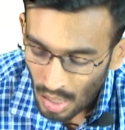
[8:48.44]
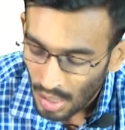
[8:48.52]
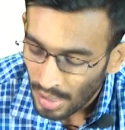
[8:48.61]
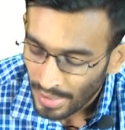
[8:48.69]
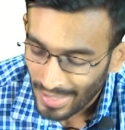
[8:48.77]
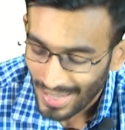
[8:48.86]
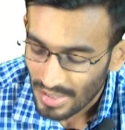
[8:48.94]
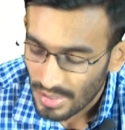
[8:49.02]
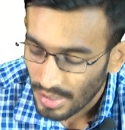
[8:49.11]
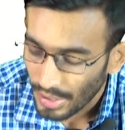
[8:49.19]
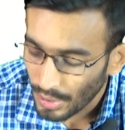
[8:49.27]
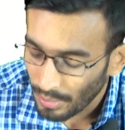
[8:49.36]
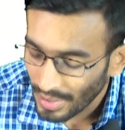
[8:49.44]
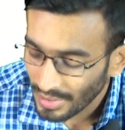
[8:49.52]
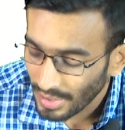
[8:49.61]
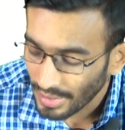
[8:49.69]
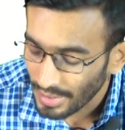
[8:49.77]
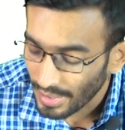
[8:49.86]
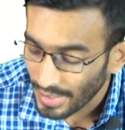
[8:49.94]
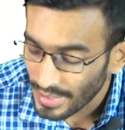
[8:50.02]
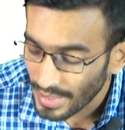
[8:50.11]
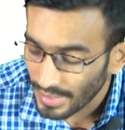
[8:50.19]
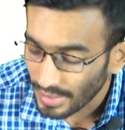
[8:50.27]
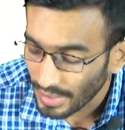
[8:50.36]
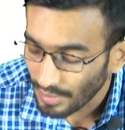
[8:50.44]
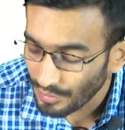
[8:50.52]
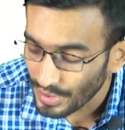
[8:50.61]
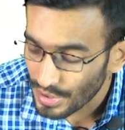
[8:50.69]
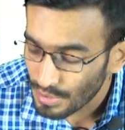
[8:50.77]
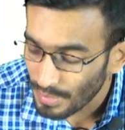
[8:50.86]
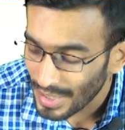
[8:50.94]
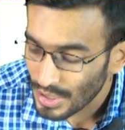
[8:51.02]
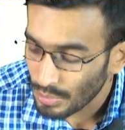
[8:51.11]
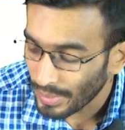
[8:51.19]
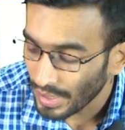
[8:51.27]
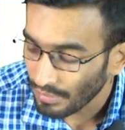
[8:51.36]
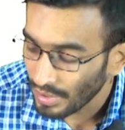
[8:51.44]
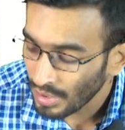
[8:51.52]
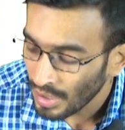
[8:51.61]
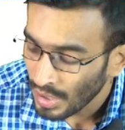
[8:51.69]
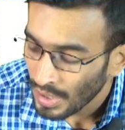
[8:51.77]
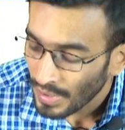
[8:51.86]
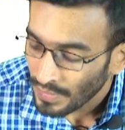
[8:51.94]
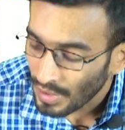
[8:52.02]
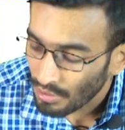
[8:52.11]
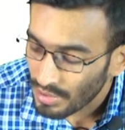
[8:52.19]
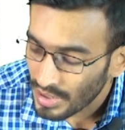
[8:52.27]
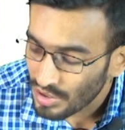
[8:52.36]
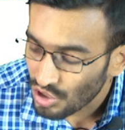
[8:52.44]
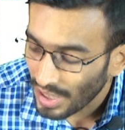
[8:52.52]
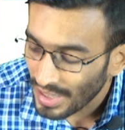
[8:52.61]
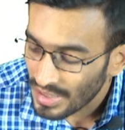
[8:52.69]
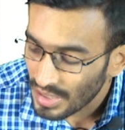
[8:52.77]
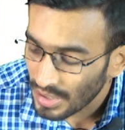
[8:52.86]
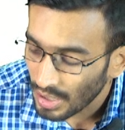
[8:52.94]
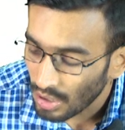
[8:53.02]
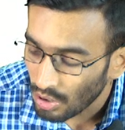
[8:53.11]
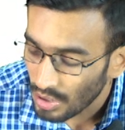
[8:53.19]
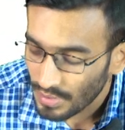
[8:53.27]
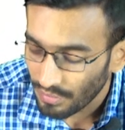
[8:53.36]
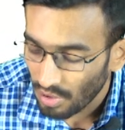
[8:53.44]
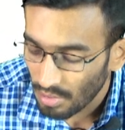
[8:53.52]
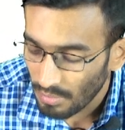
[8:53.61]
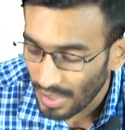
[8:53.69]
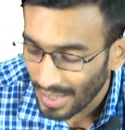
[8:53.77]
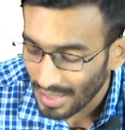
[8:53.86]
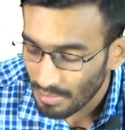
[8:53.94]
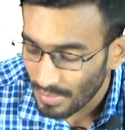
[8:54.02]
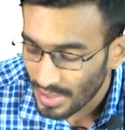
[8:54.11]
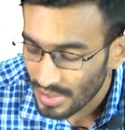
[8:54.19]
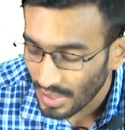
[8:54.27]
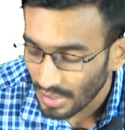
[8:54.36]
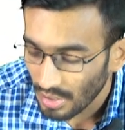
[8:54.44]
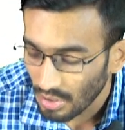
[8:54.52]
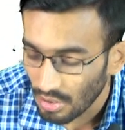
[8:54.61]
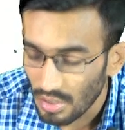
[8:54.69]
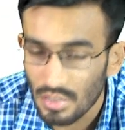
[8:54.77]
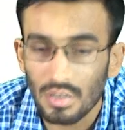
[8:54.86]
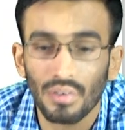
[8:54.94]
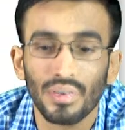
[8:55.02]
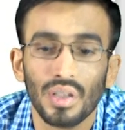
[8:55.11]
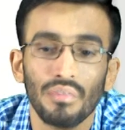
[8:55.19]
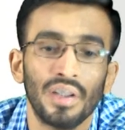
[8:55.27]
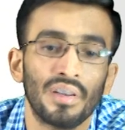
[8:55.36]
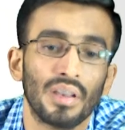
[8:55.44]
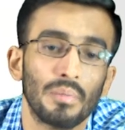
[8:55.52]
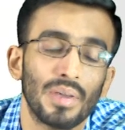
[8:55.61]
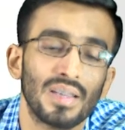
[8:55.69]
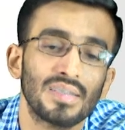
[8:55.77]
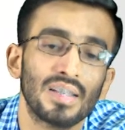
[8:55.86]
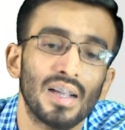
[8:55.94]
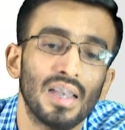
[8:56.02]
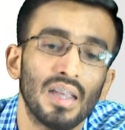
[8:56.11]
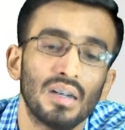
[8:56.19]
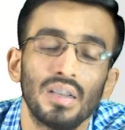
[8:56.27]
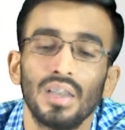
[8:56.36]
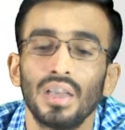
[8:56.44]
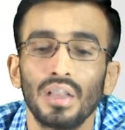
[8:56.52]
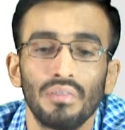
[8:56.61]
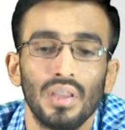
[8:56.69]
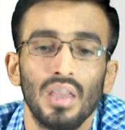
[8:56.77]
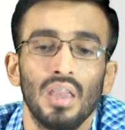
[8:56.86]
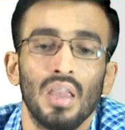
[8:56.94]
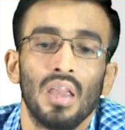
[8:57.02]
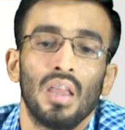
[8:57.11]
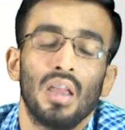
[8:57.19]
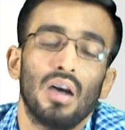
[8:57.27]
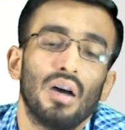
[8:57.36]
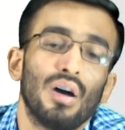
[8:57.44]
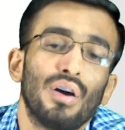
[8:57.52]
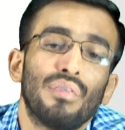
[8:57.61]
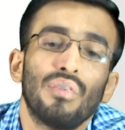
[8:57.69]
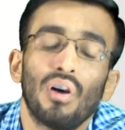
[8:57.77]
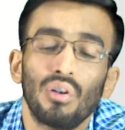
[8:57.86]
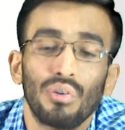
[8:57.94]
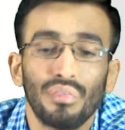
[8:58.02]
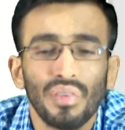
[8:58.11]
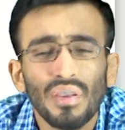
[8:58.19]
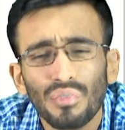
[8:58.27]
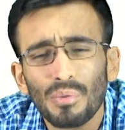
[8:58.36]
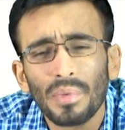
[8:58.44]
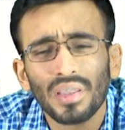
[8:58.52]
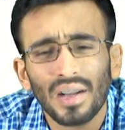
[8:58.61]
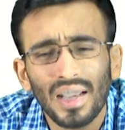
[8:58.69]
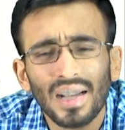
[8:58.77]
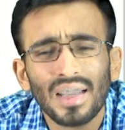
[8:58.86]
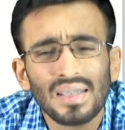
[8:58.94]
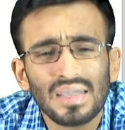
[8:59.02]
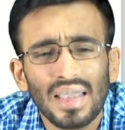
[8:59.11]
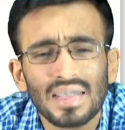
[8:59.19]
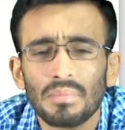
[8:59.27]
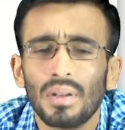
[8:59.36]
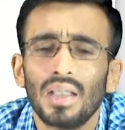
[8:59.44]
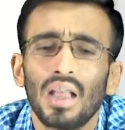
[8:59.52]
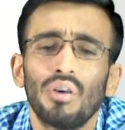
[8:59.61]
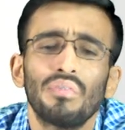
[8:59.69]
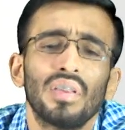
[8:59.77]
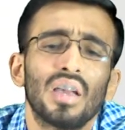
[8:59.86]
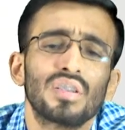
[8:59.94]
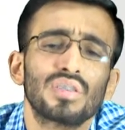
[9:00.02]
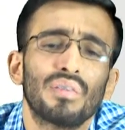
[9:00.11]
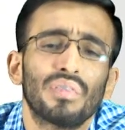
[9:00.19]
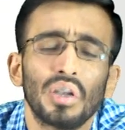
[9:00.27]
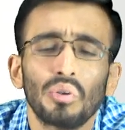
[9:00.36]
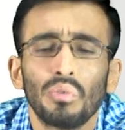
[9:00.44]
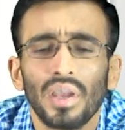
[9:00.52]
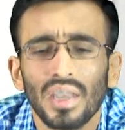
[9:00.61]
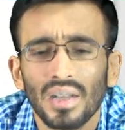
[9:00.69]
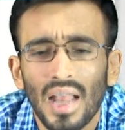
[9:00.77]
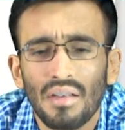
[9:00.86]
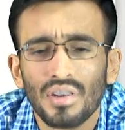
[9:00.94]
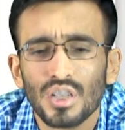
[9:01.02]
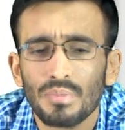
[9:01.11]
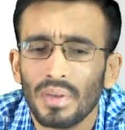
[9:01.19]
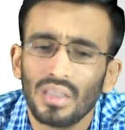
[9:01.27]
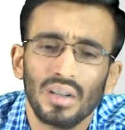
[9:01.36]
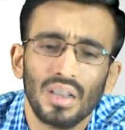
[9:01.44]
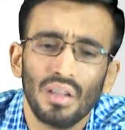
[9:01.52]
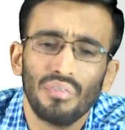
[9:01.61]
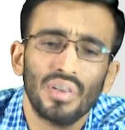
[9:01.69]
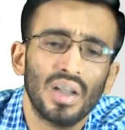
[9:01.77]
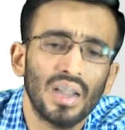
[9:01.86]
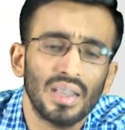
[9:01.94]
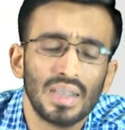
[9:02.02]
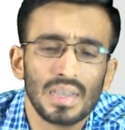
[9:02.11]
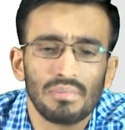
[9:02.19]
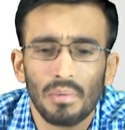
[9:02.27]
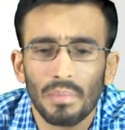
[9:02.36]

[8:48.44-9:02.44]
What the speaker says: Next, during the year ended 31st March 21, there was a change in the cost formula in measuring the cost of inventory. Basically earlier we followed FIFO method, let us say example. Now we are shifting to weighted average method. Definitely this will be